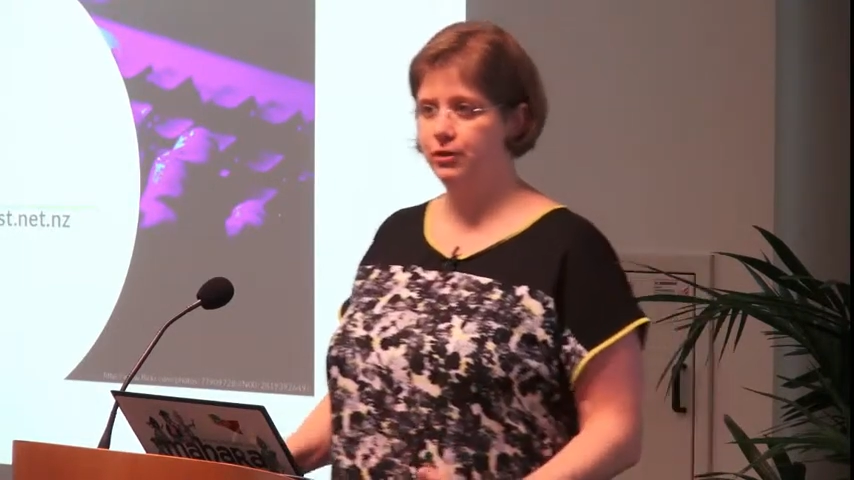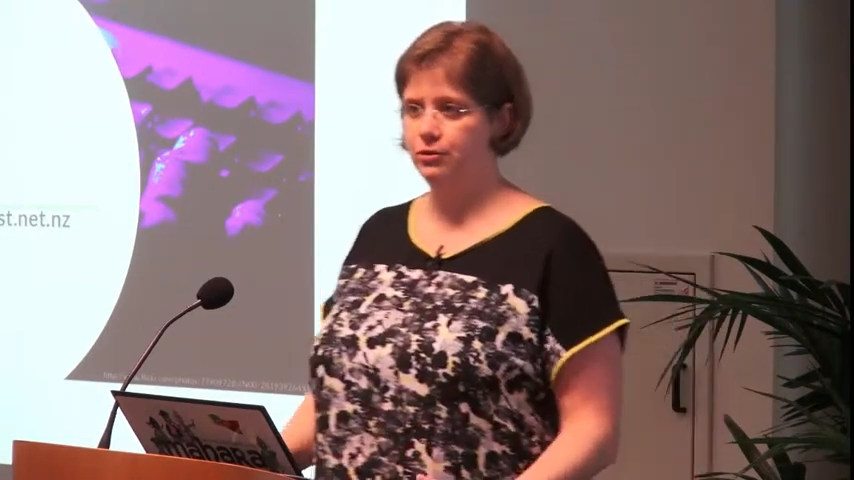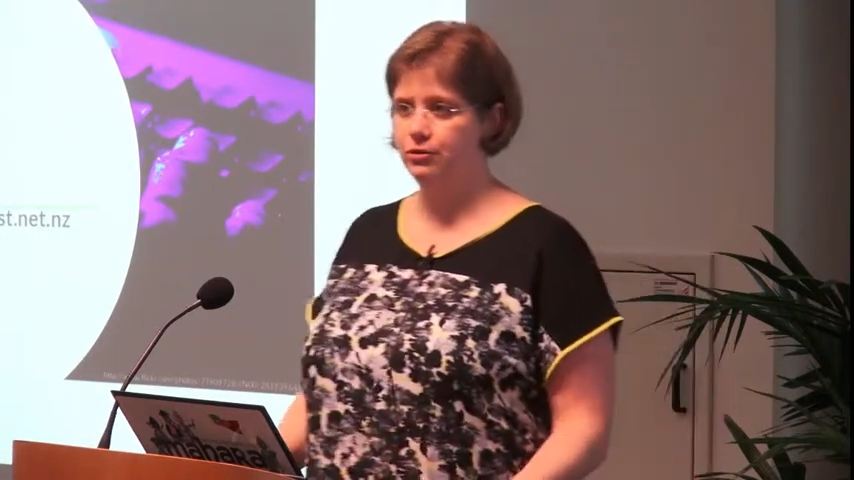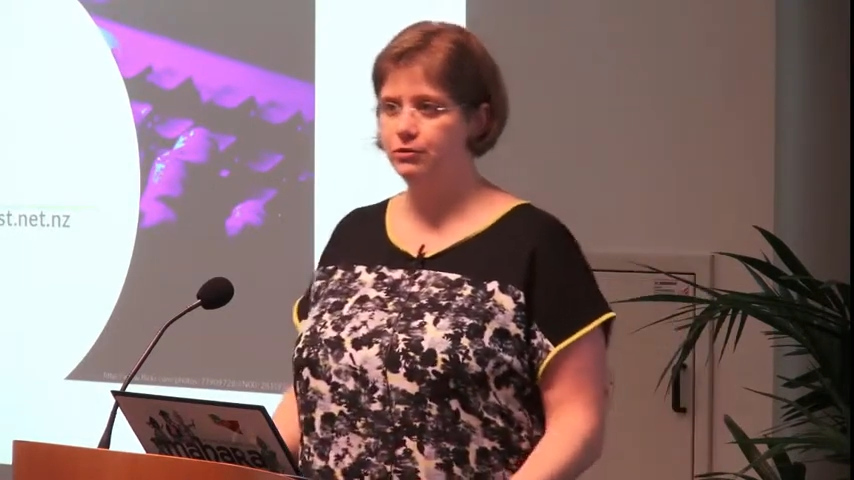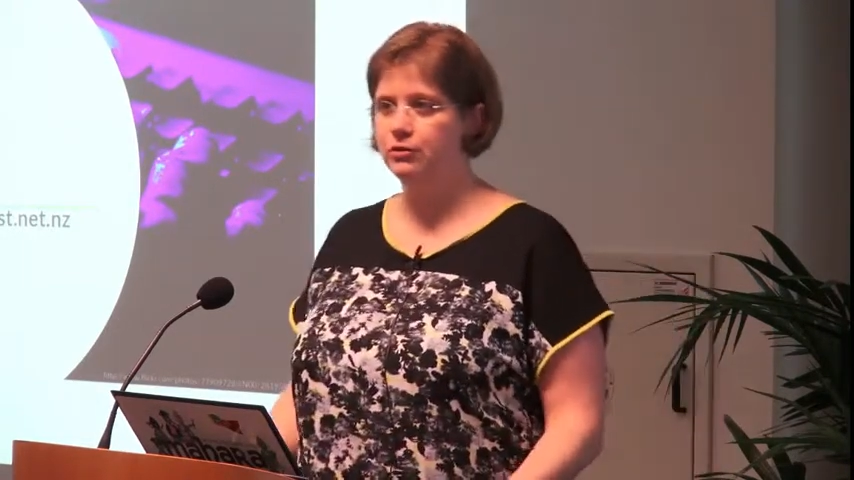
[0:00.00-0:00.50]
the
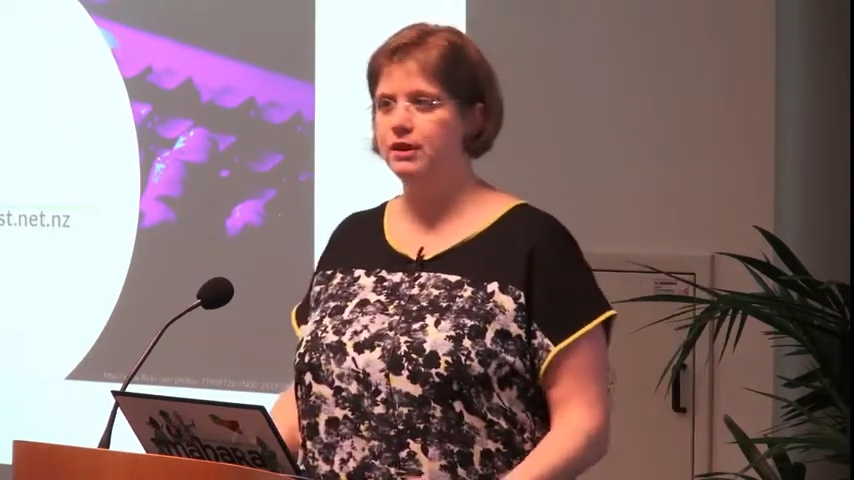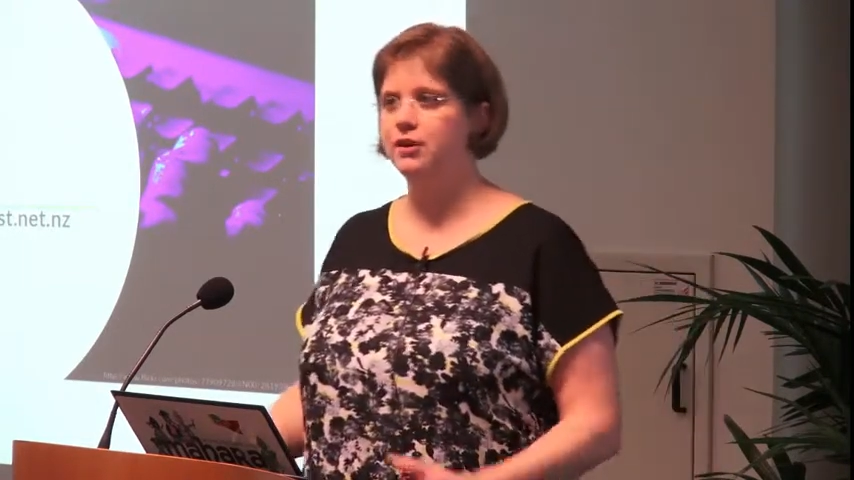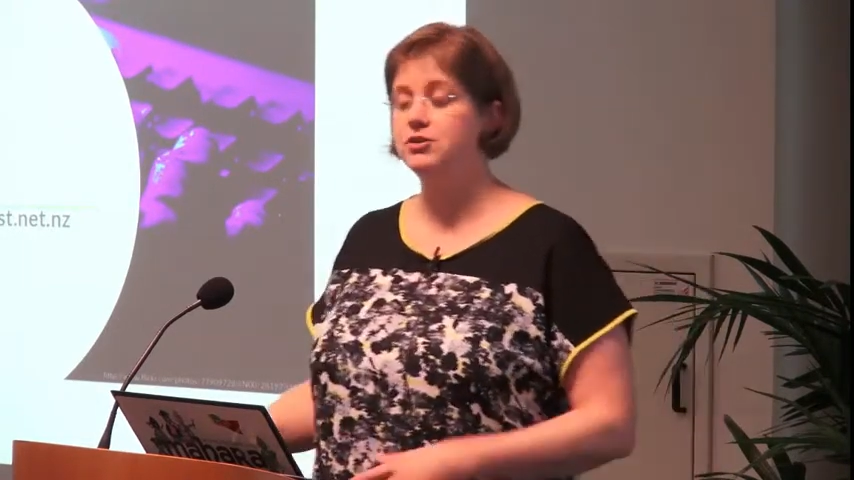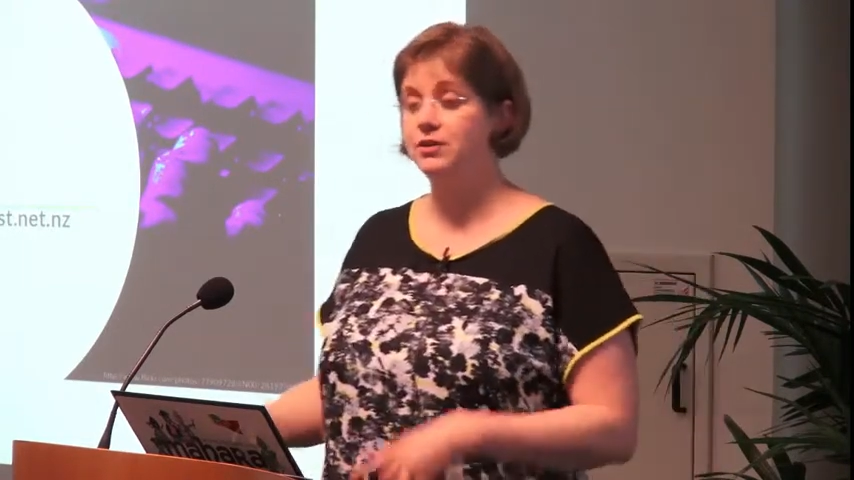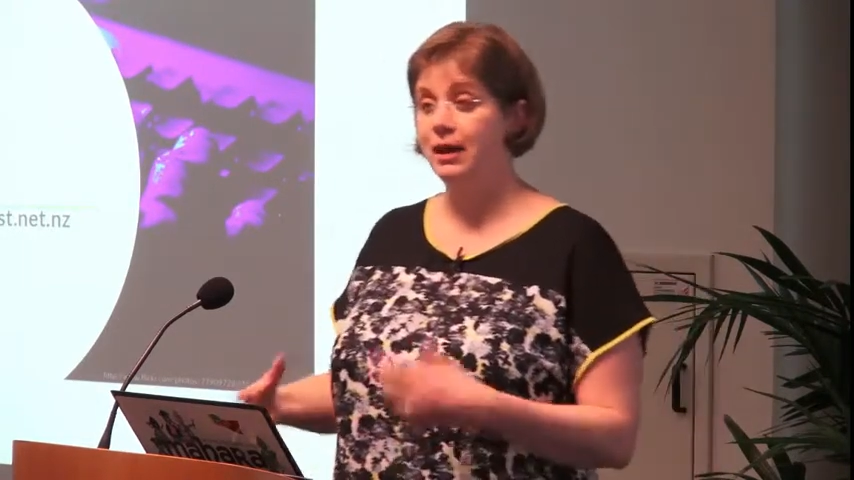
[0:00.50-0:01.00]
tool and
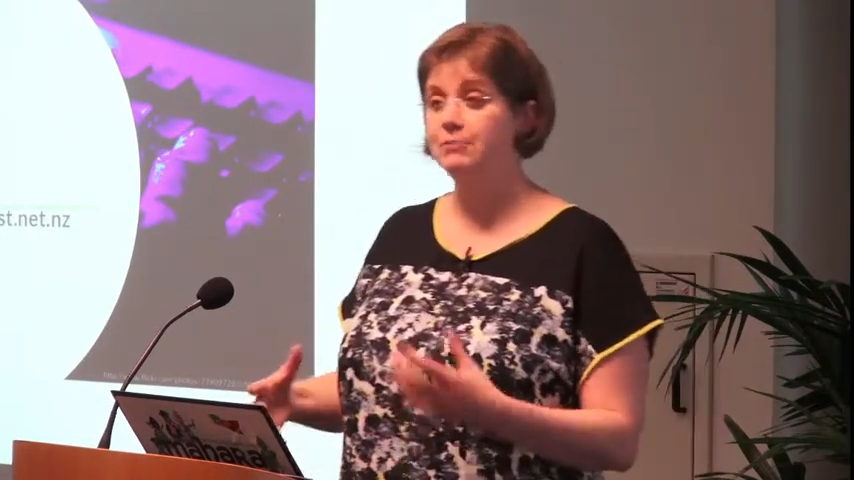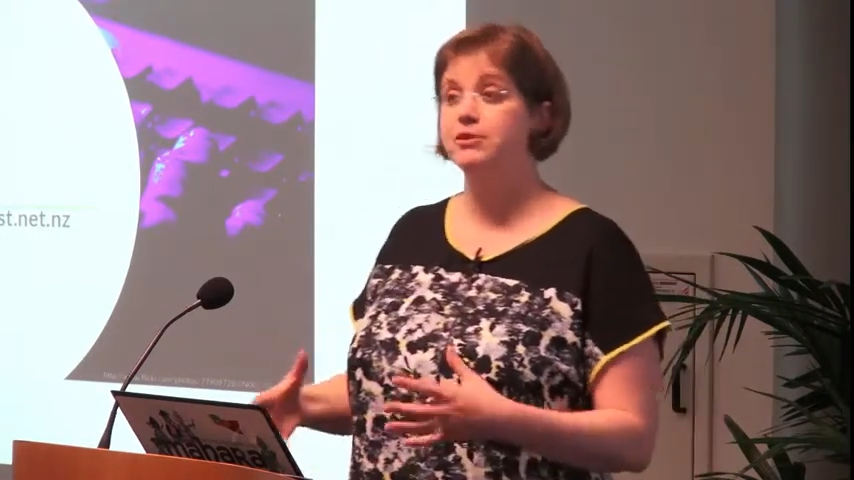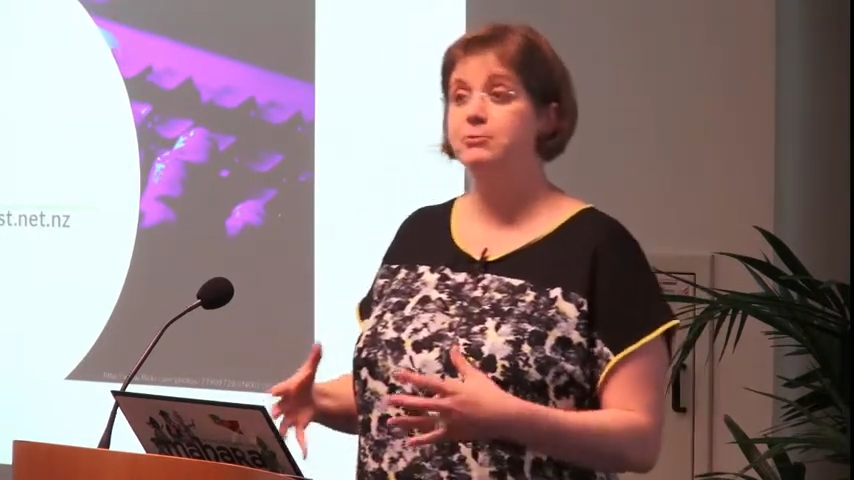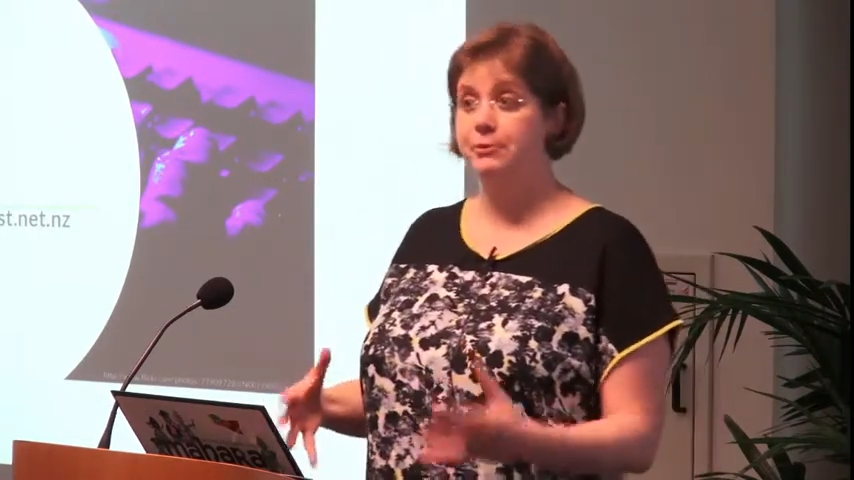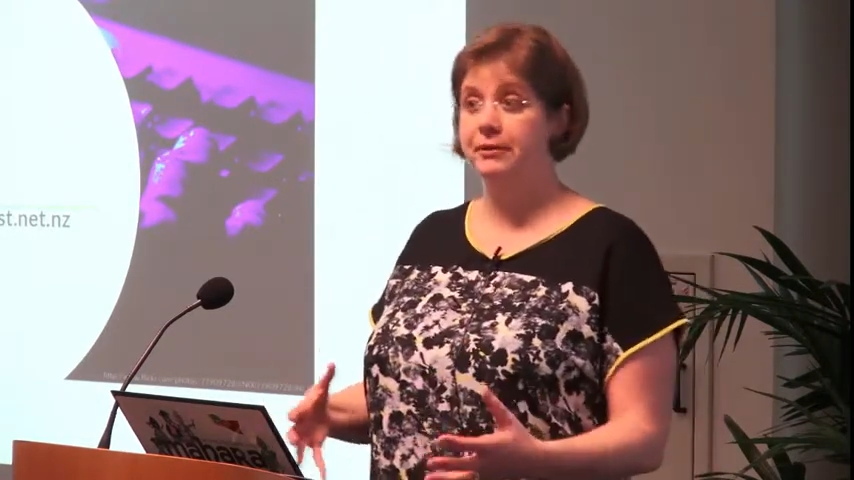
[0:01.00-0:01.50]
also
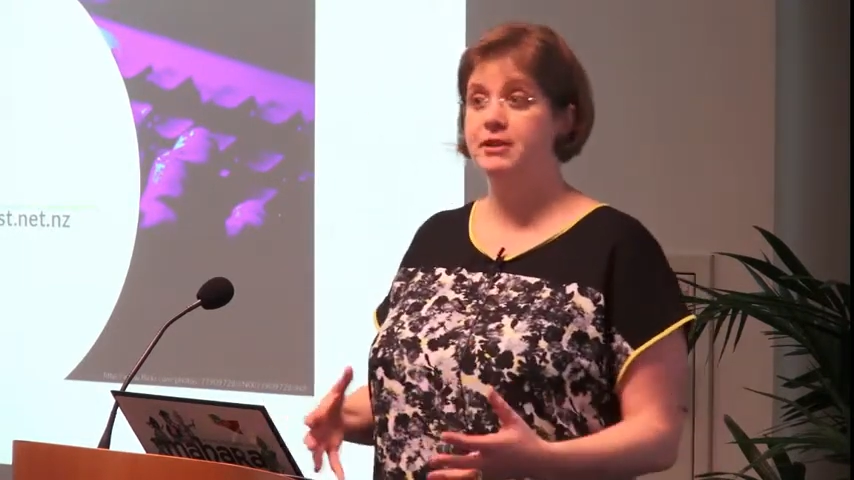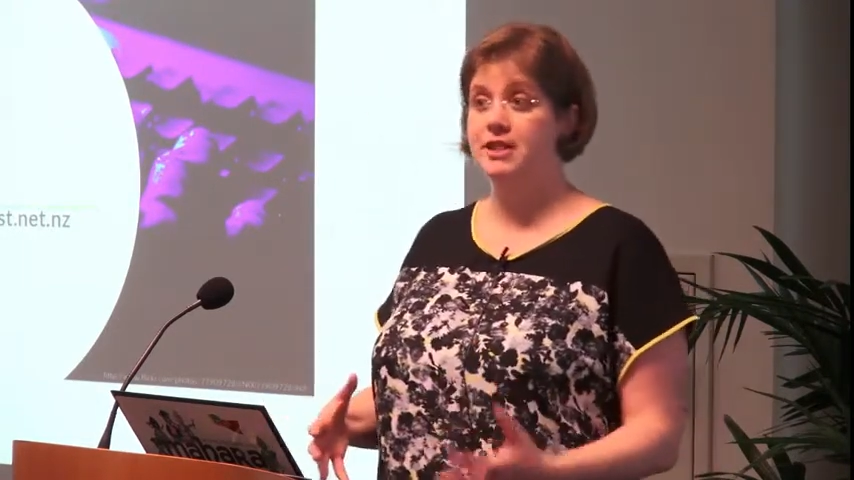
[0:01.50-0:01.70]
comfortable with